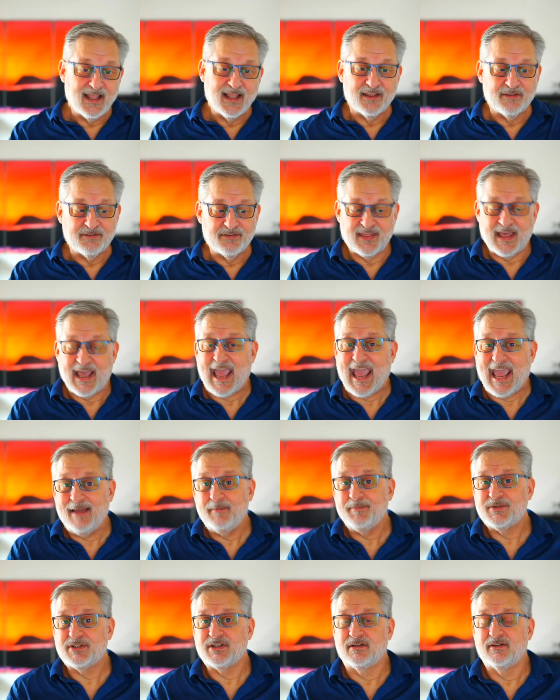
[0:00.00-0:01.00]
the
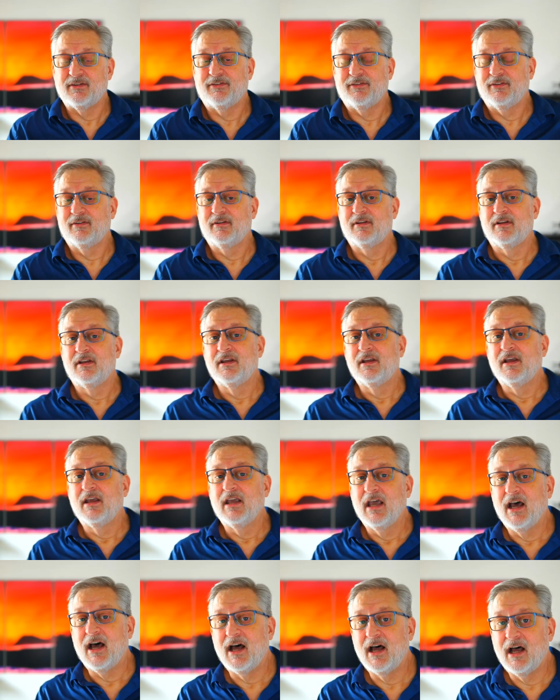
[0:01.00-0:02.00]
Hamptons,
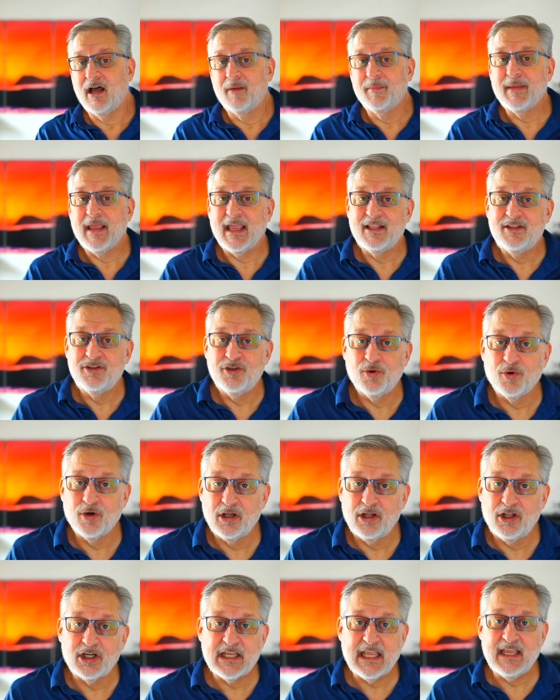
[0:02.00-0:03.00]
Um, and you were
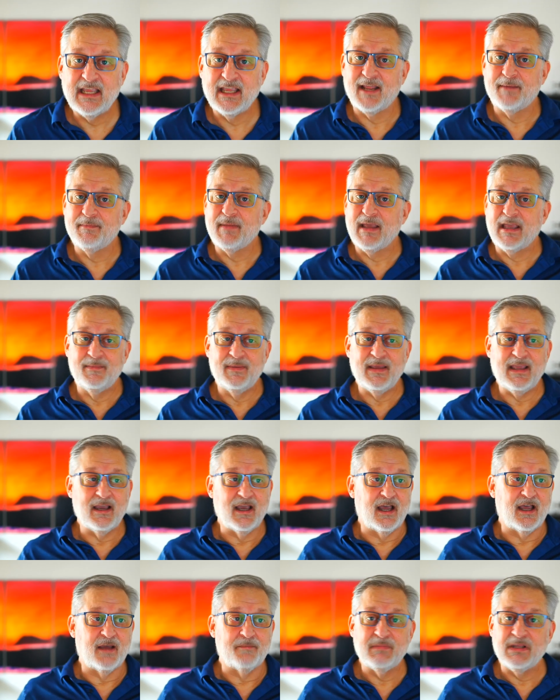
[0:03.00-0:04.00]
looking at maybe
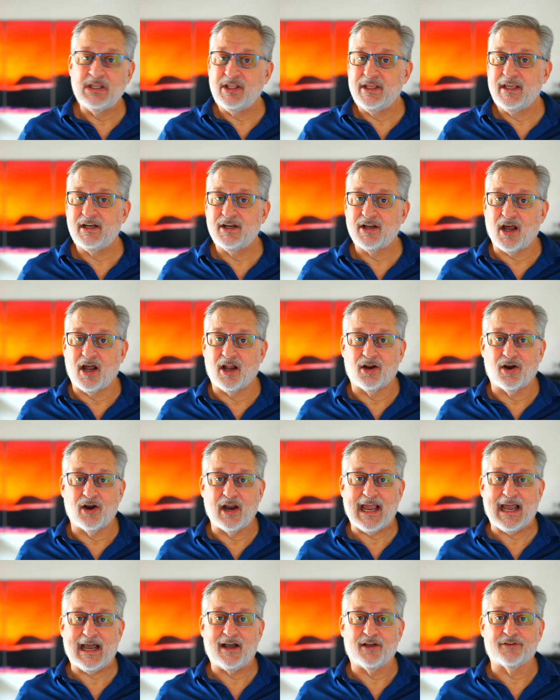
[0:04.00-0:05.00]
a million dollar
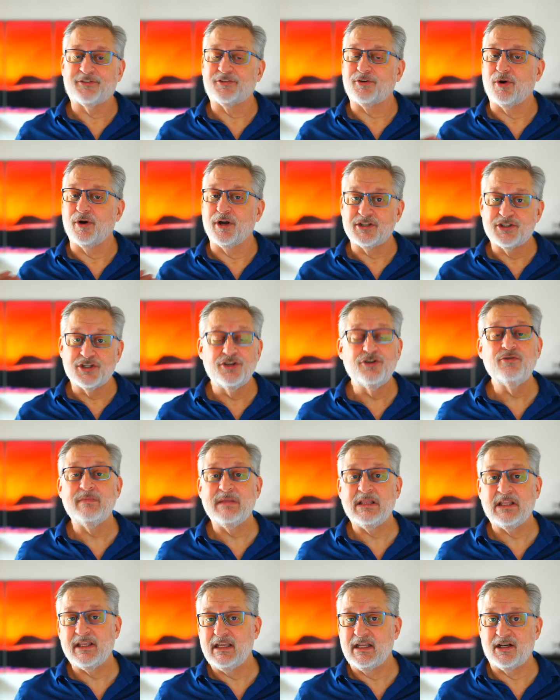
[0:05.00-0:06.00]
house or a two
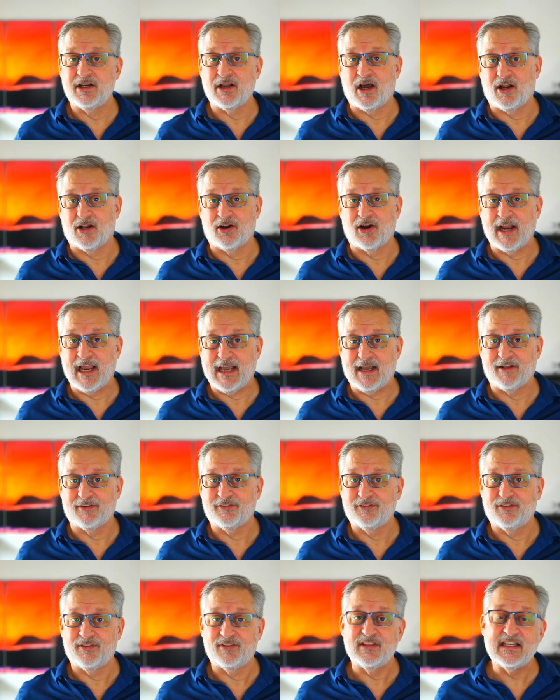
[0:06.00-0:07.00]
million dollar
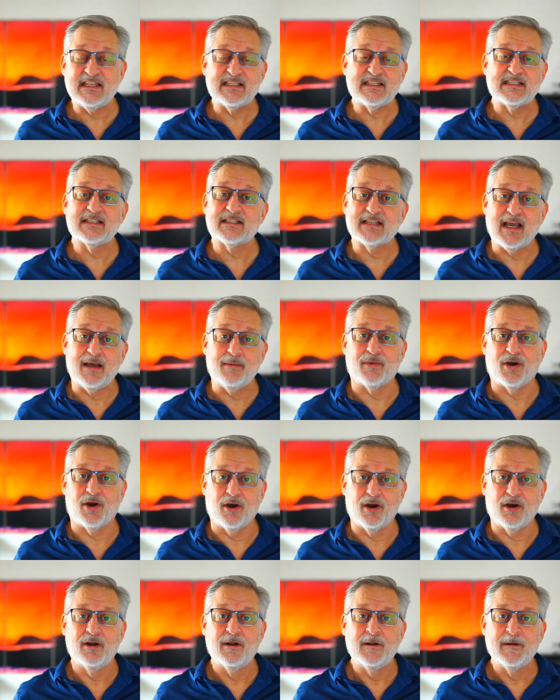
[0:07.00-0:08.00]
house this
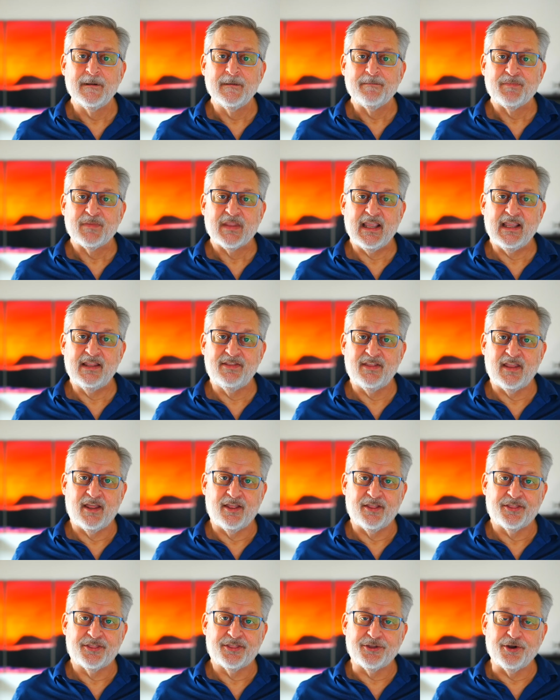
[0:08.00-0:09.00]
summer, in
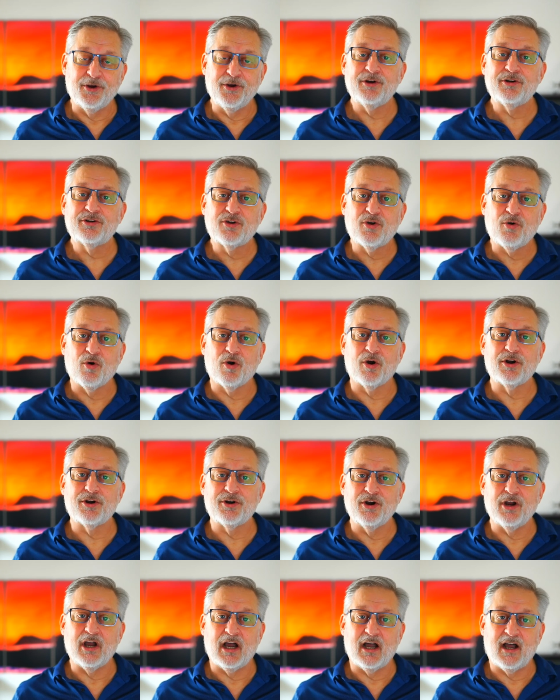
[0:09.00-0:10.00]
the third
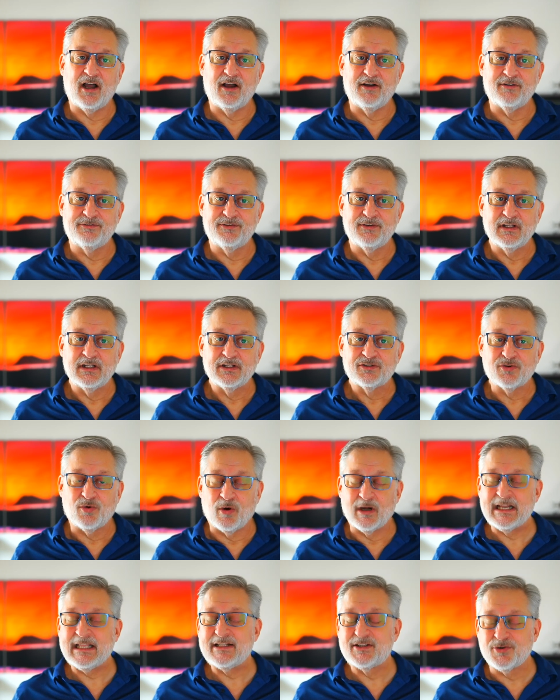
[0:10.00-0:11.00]
quarter of
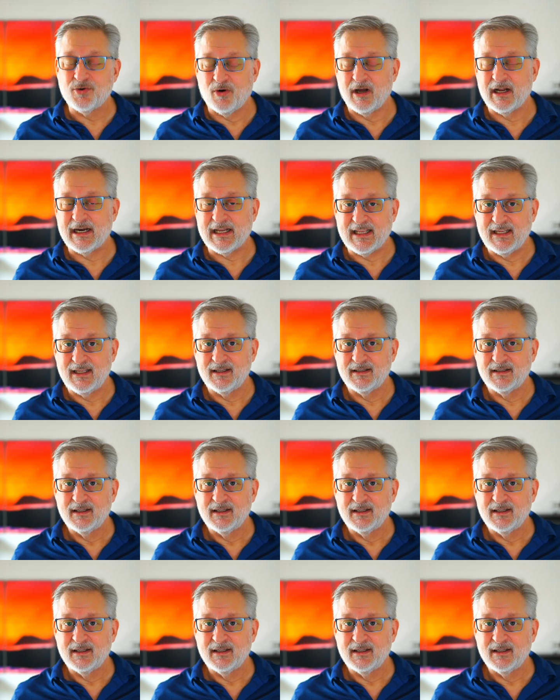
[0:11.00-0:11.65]
twenty twenty,